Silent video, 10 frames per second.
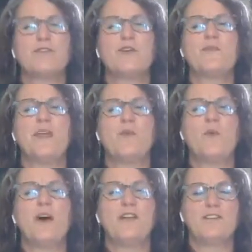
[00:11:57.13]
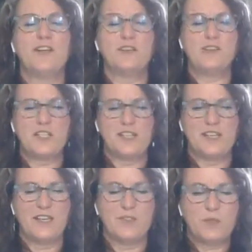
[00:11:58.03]
from that well of energy
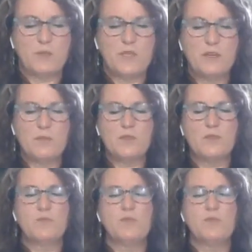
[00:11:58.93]
again. So it becomes this